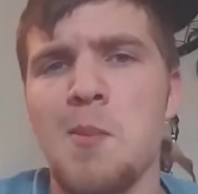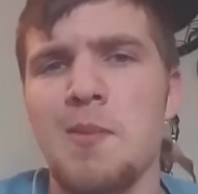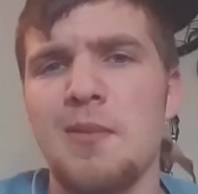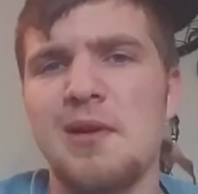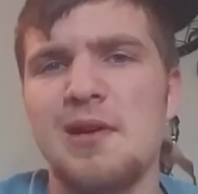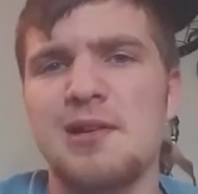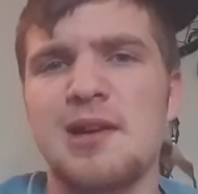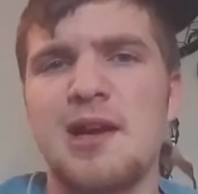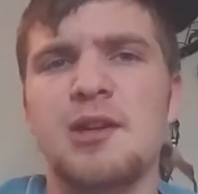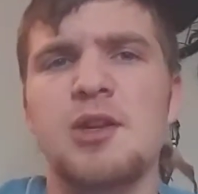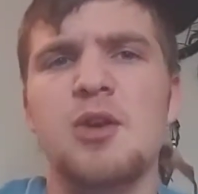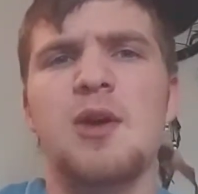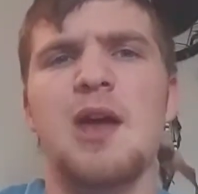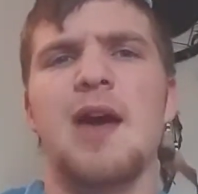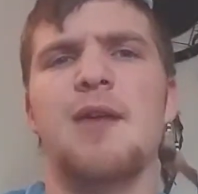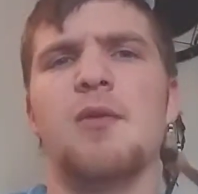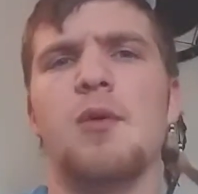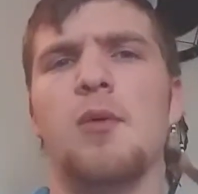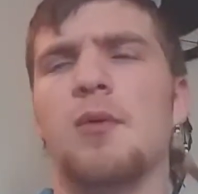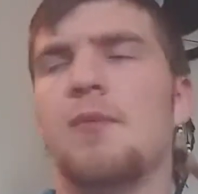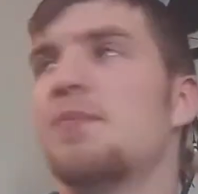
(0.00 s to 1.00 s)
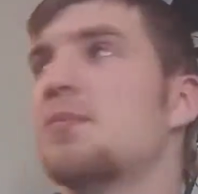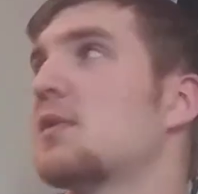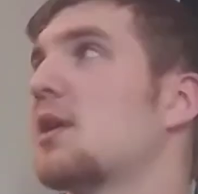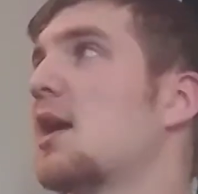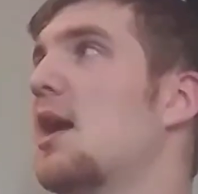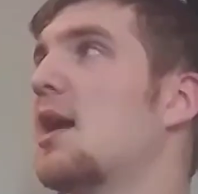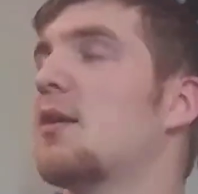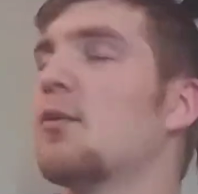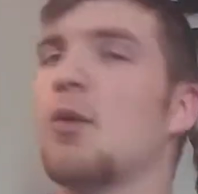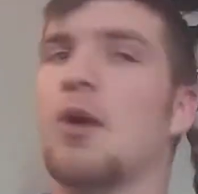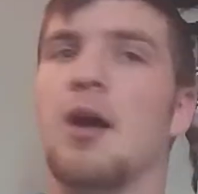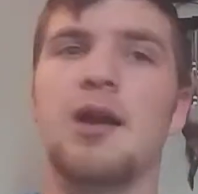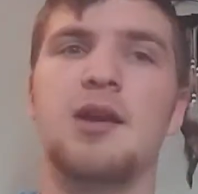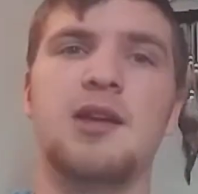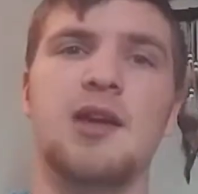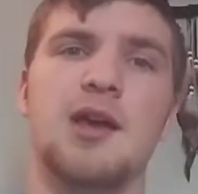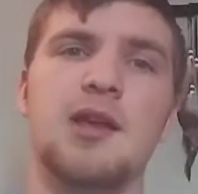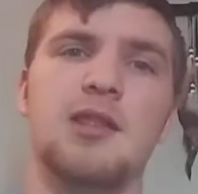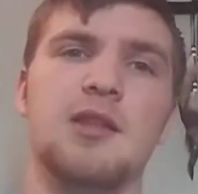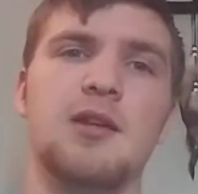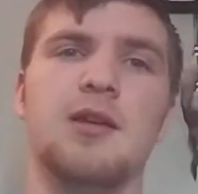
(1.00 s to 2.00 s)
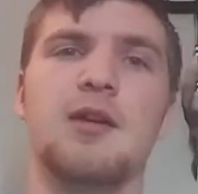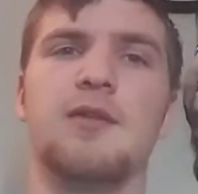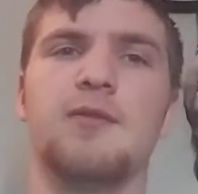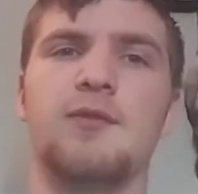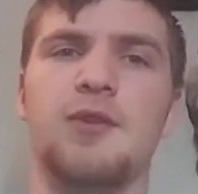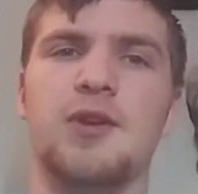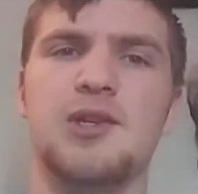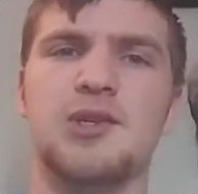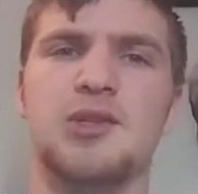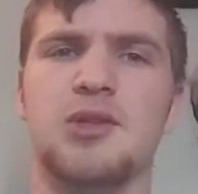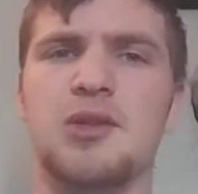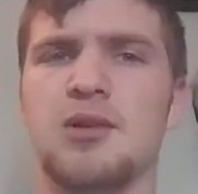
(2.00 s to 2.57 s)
And I do have a can of wide cut in the freezer.